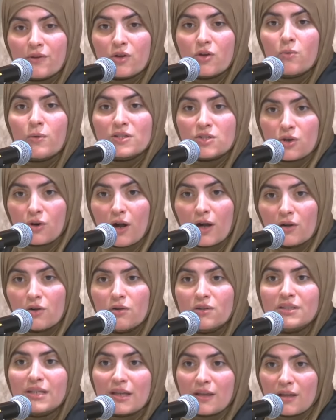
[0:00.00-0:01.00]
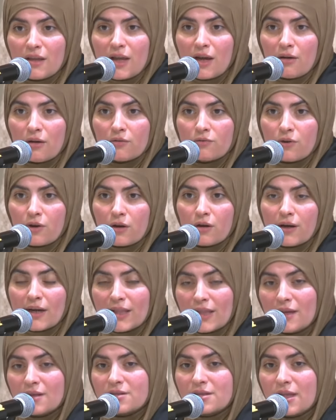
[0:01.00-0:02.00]
who was her uncle taking care of her,
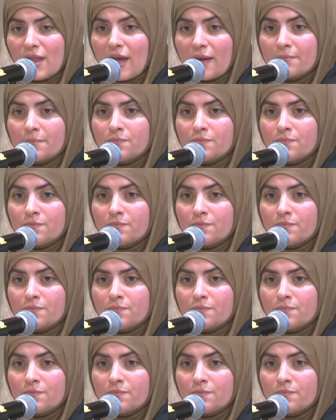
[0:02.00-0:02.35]
alayhi salam.